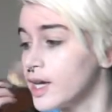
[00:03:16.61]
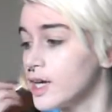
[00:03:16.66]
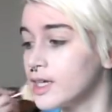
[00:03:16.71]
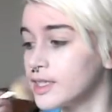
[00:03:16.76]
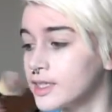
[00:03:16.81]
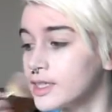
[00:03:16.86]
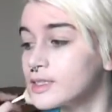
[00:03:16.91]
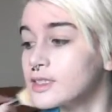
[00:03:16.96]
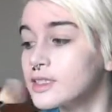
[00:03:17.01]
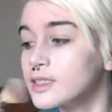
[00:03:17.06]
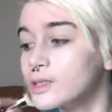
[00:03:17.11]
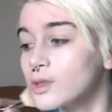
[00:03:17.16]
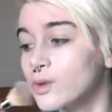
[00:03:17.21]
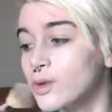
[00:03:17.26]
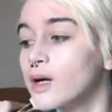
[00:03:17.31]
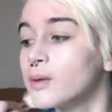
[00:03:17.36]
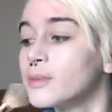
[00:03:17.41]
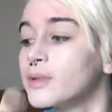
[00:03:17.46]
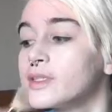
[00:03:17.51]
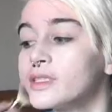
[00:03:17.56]
It doesn't soak
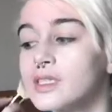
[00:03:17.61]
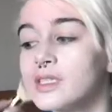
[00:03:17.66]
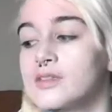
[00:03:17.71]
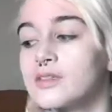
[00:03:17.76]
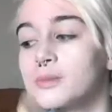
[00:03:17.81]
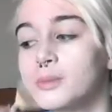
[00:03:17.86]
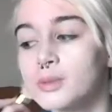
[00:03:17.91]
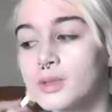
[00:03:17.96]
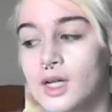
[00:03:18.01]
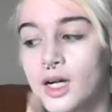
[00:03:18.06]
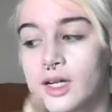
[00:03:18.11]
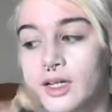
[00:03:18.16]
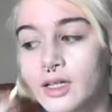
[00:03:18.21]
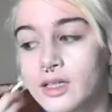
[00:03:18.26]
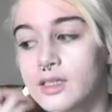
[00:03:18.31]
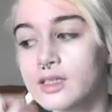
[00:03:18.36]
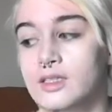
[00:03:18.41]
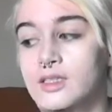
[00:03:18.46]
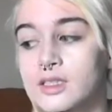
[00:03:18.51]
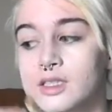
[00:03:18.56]
up any of the
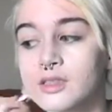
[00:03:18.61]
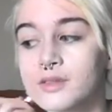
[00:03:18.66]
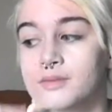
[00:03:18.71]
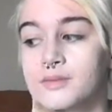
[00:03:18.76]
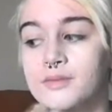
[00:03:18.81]
product,